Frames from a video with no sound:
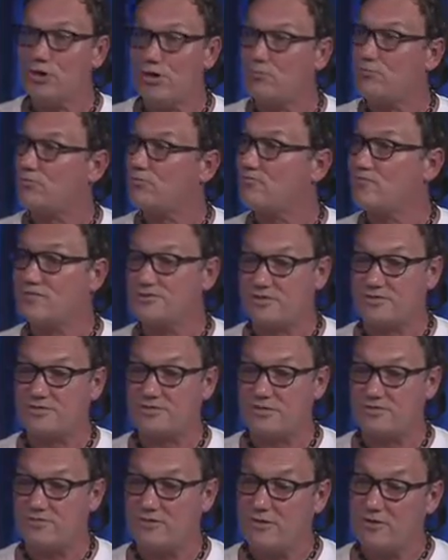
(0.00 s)
improvements and
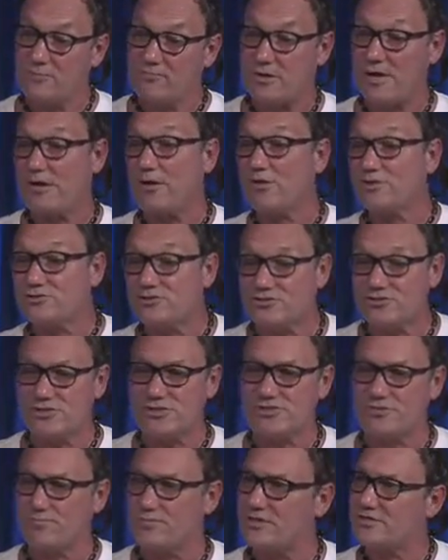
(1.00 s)
stuff, but I also see
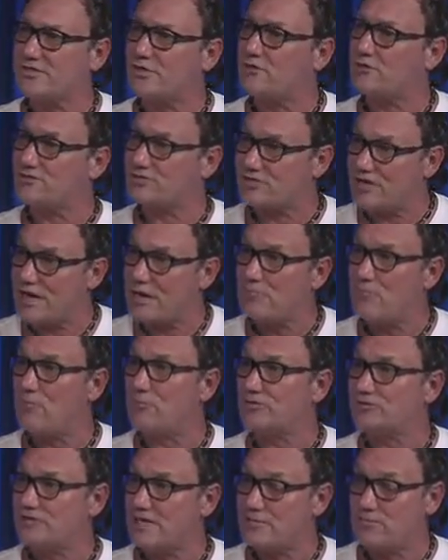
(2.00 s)
some things that are same
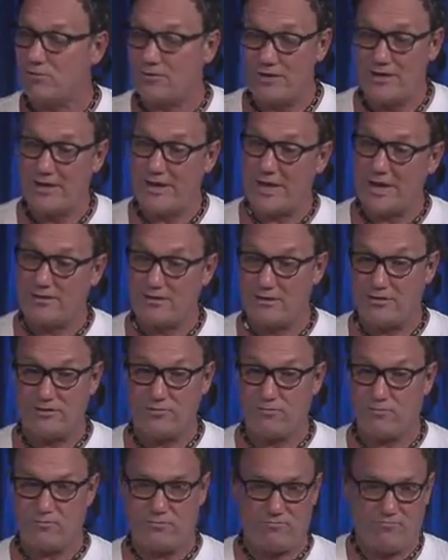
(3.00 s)
old.
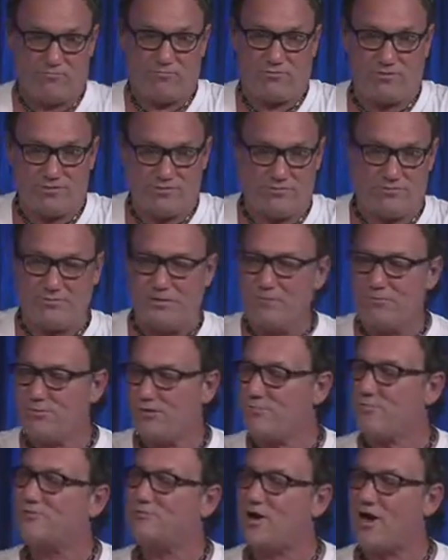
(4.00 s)
And for people
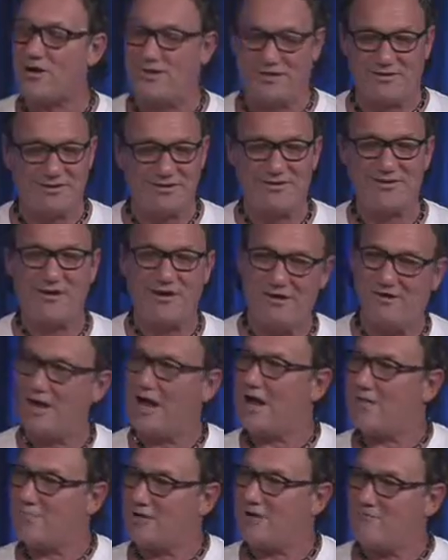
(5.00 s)
have been talking,
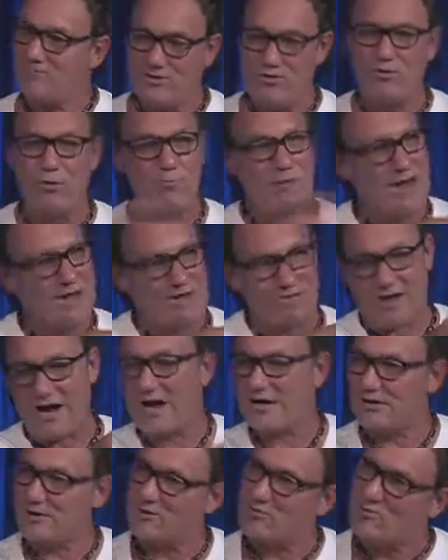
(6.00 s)
if we go back to
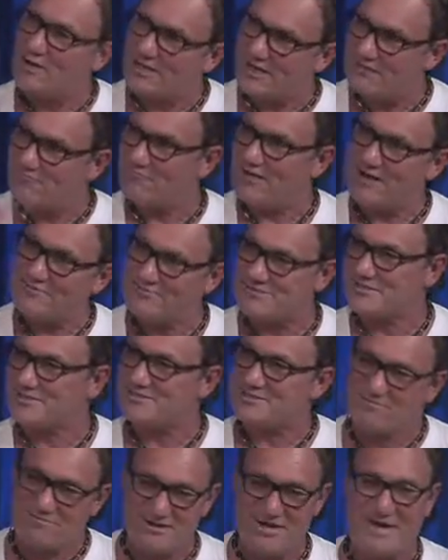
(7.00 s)
Akaku and get 5, 6,
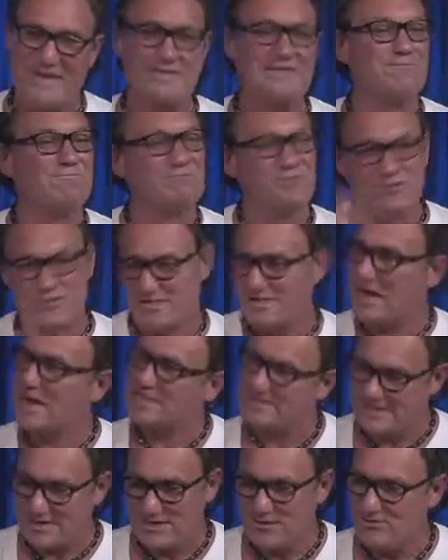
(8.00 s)
7, 8,
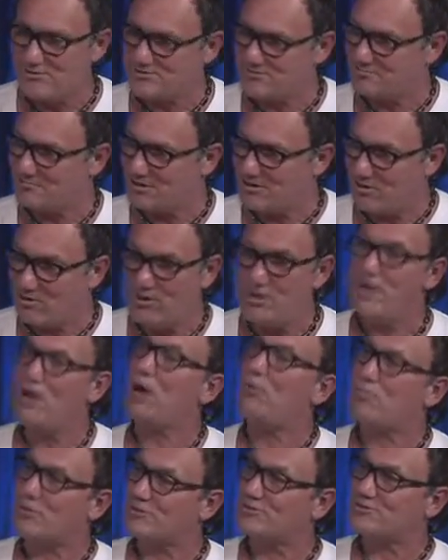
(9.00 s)
10 years ago
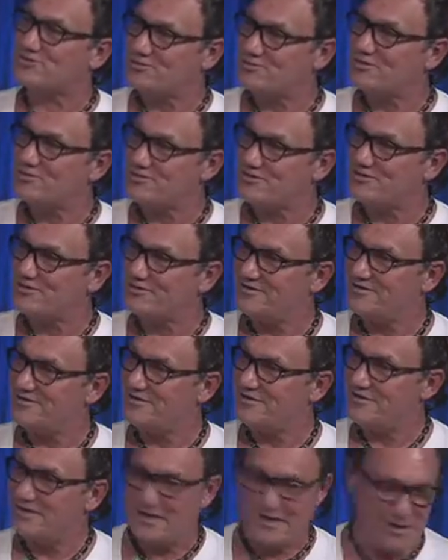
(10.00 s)
about the sewage,
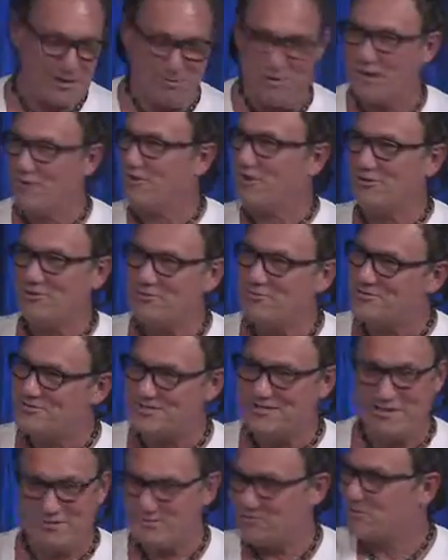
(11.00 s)
you'd
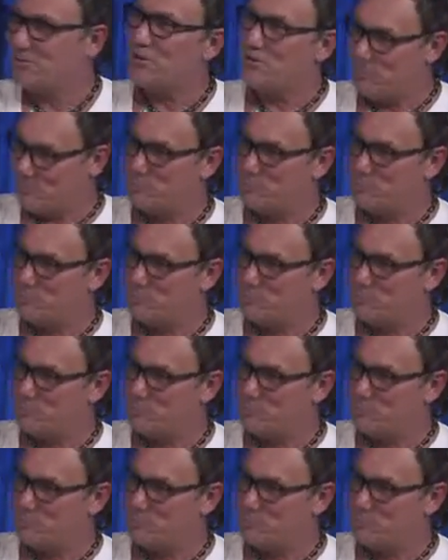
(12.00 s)
see it.